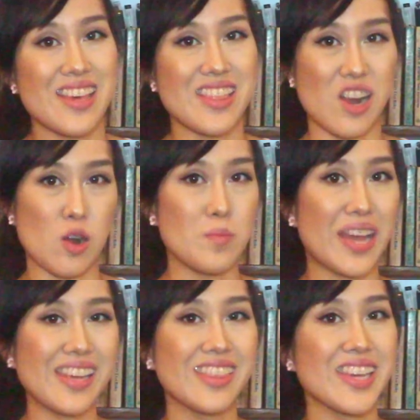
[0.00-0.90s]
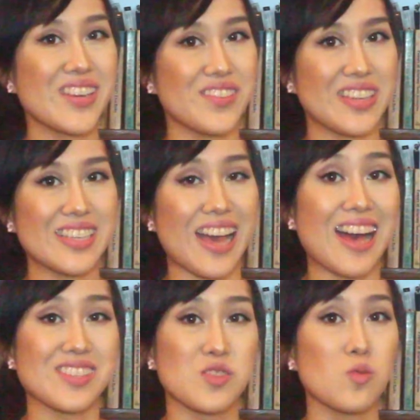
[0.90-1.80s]
There are many theories
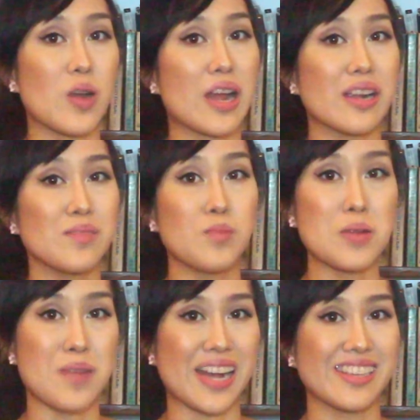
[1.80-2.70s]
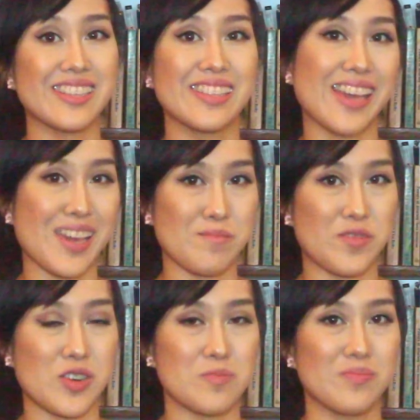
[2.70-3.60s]
as to where Baybayin came
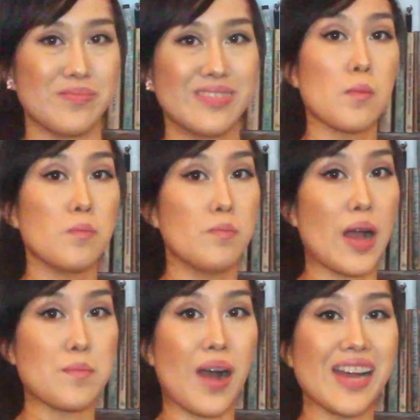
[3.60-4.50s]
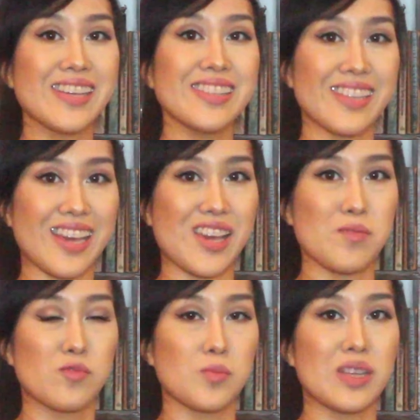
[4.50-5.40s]
from. Baybayin
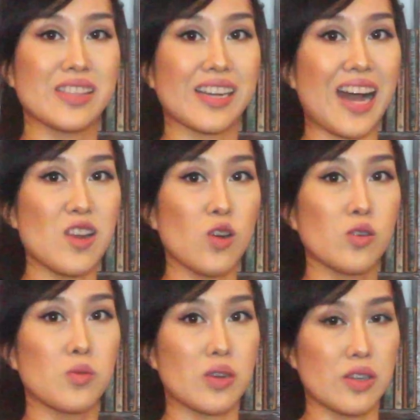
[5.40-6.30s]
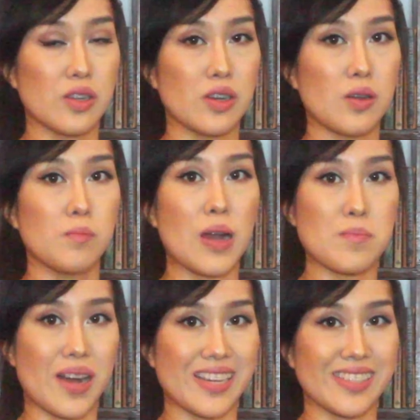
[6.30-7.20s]
came from the Tagalog word
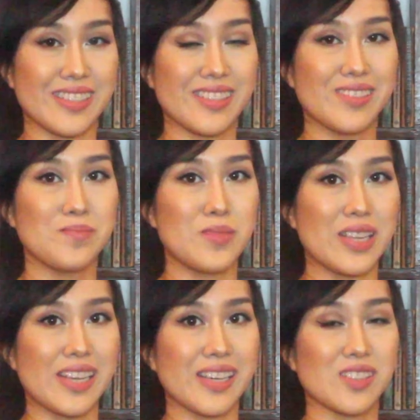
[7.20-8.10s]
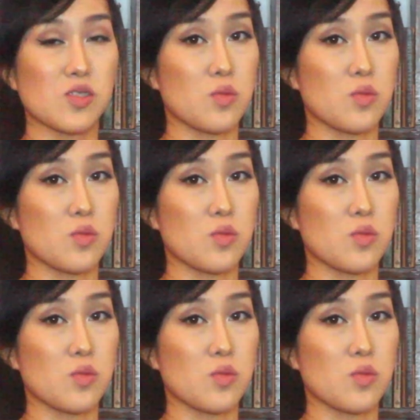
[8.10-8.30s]
baybay, meaning to